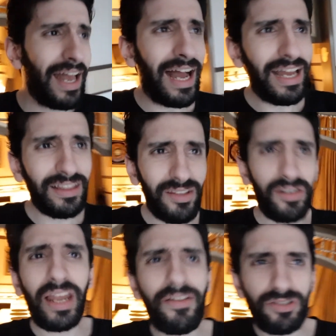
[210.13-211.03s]
I
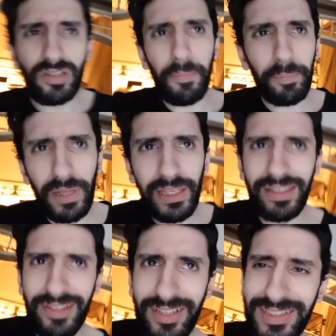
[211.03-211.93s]
literally have stopped playing
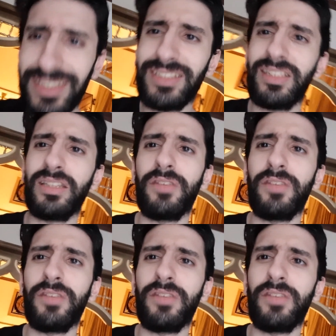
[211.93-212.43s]
it consistently